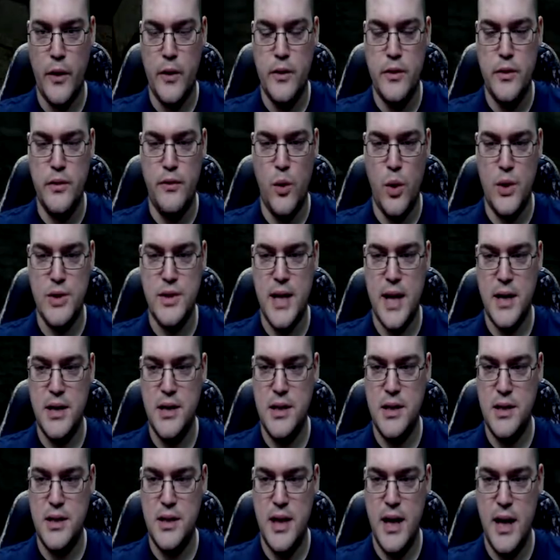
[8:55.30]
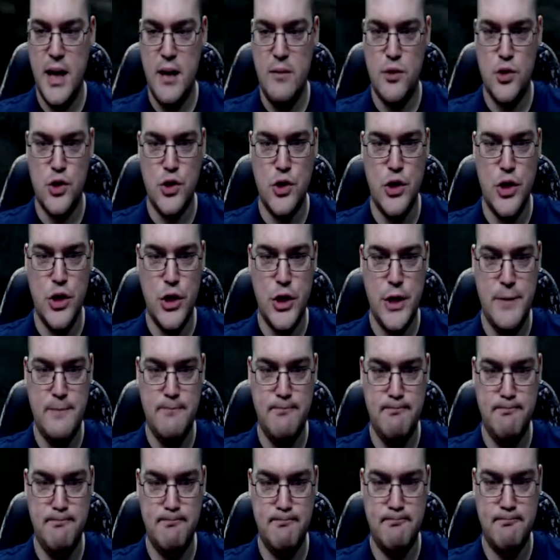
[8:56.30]
Voice acting in the game is good.
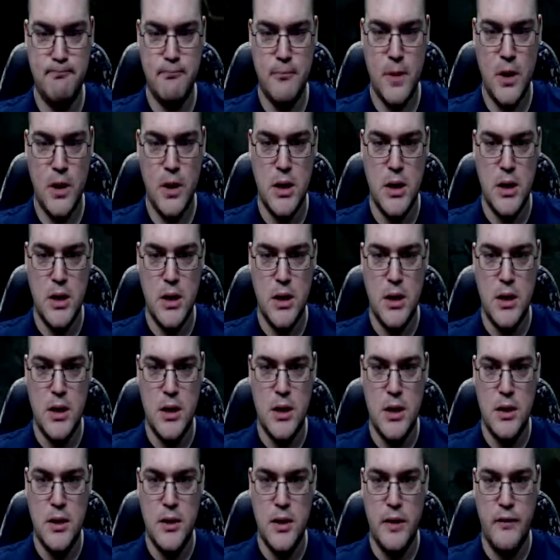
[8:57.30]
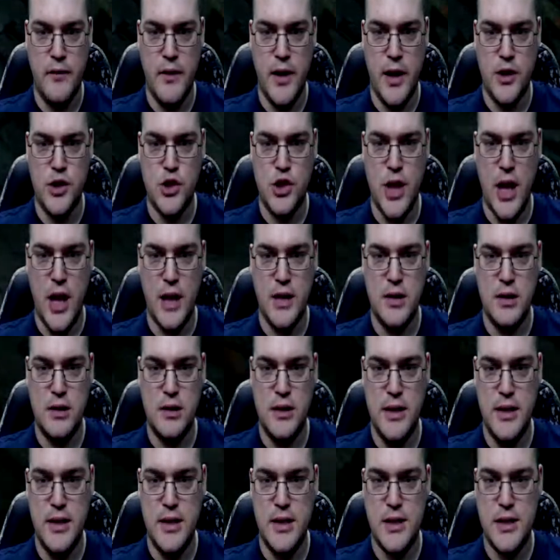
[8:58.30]
They've got John
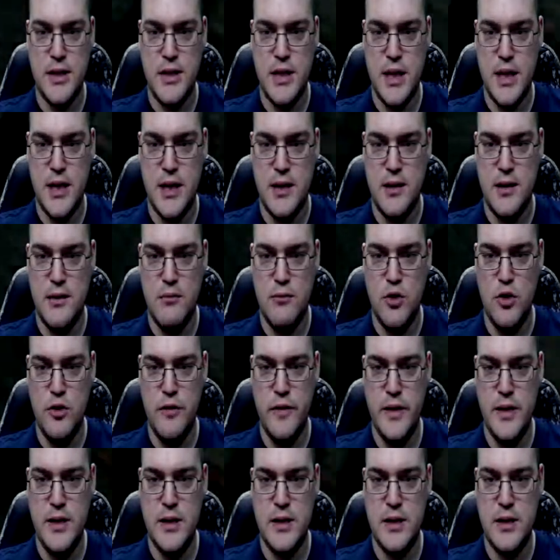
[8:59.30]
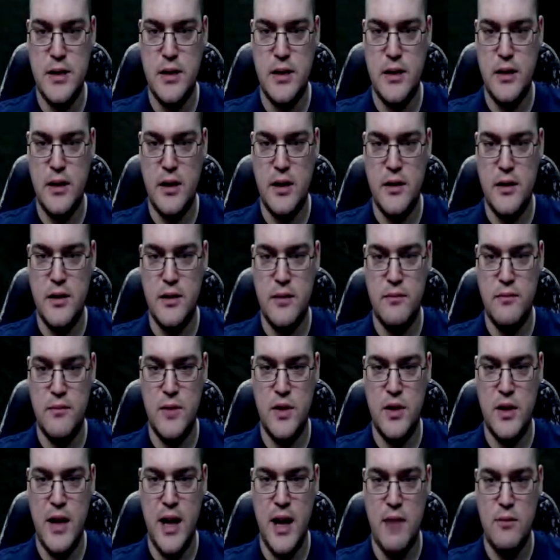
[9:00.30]
Cleese in the movies. The
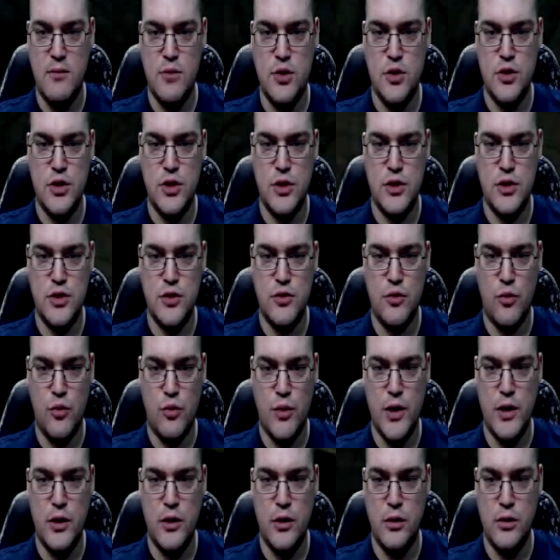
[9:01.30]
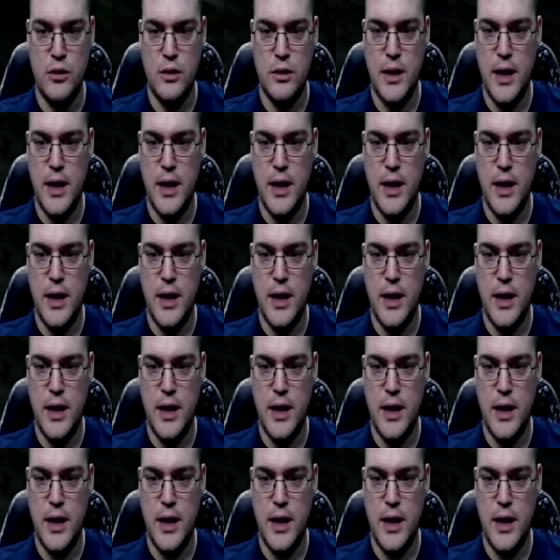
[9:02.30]
game uses real